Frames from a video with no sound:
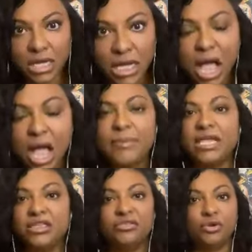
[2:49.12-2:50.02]

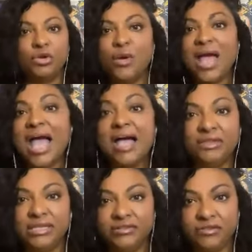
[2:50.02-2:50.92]
coming through
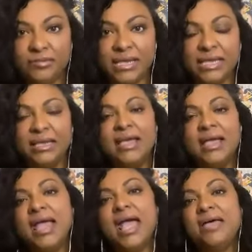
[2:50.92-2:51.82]
heavily for me.
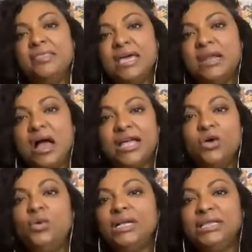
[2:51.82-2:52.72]
And then I
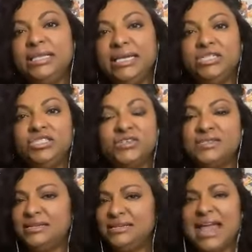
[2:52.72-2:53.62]
quickly just
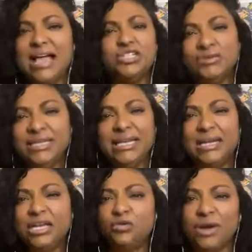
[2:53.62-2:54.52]
naturally
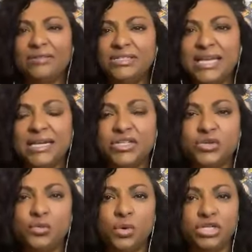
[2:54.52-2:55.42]
kind of gravitated
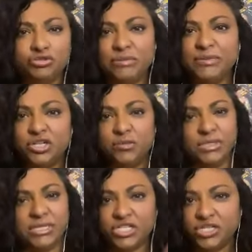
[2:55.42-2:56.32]
toward dream
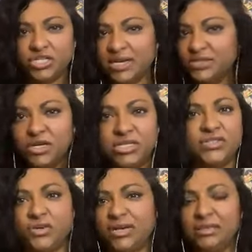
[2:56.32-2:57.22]
interpretation. I started
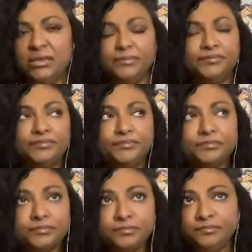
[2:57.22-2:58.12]
discerning them
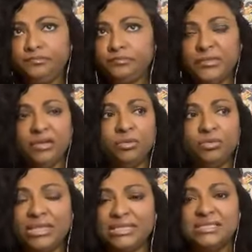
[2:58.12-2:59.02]

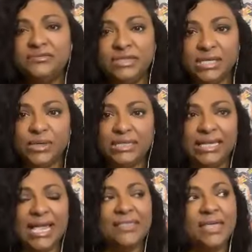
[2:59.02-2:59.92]
relatively
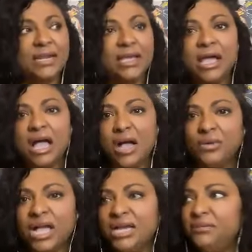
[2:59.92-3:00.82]
quickly. And then I
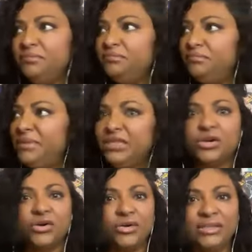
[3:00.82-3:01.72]
would kind of be the
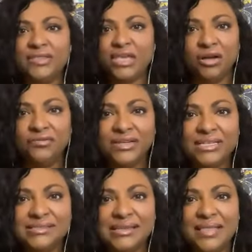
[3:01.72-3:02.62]
girl in the
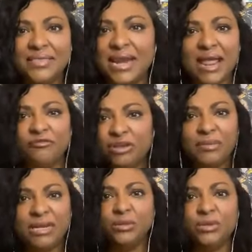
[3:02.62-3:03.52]
office that
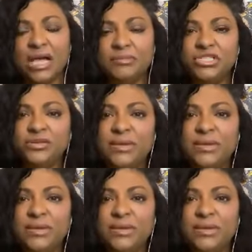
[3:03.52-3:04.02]
everybody would come to